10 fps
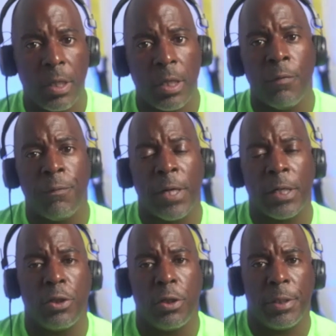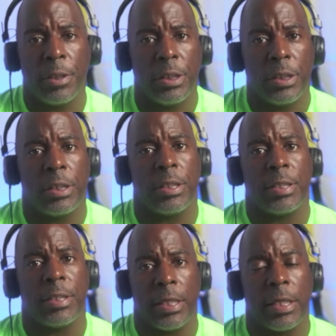affect your ability to
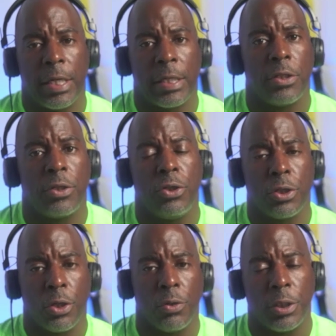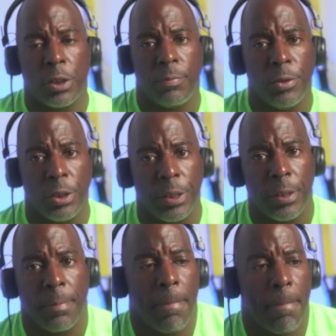stay connected to your coaching community
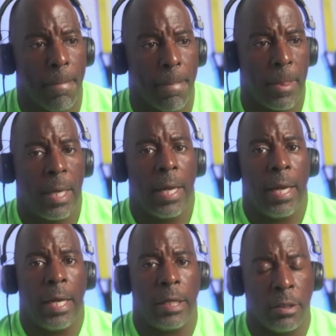and